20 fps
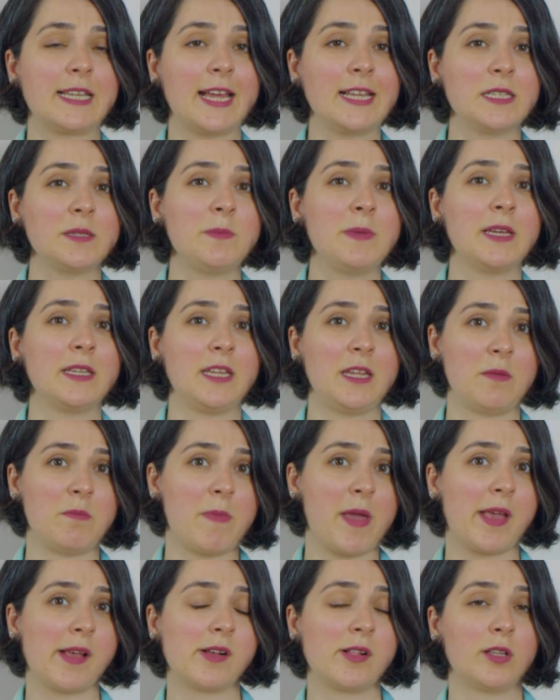send me an
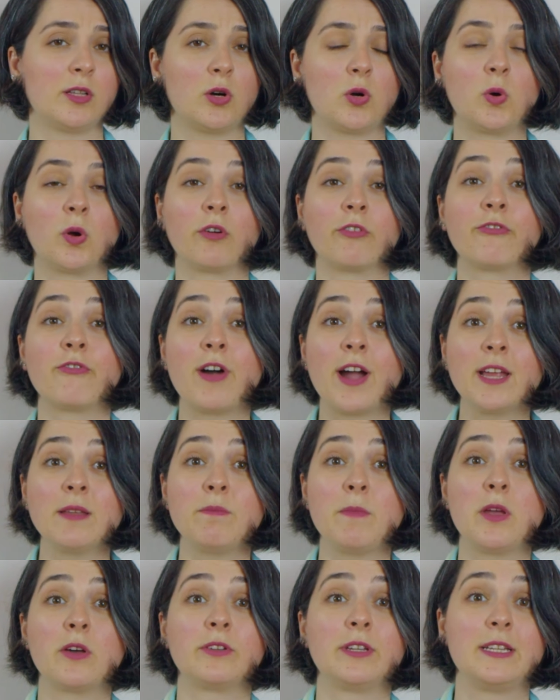email or
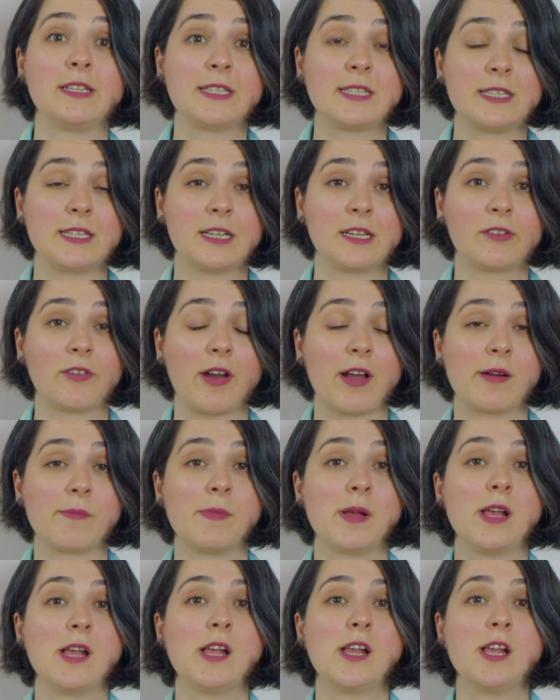find me on
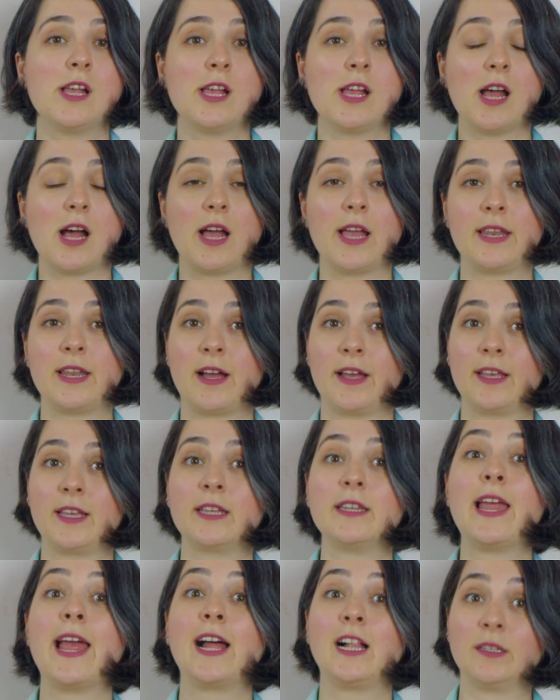Instagram and I
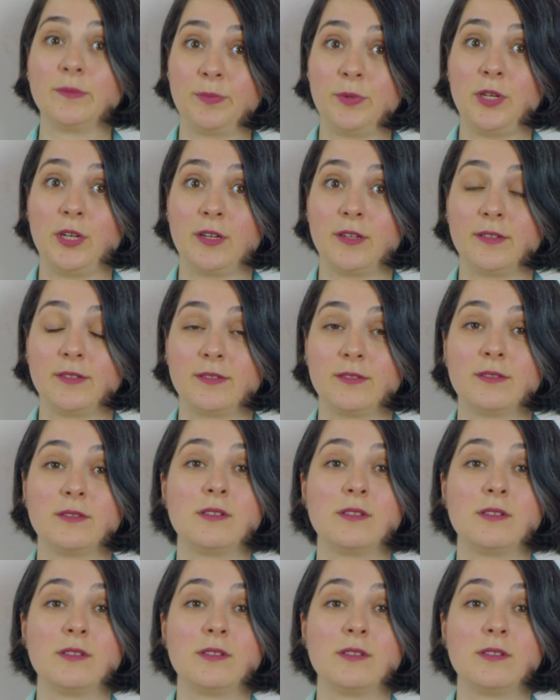can help you.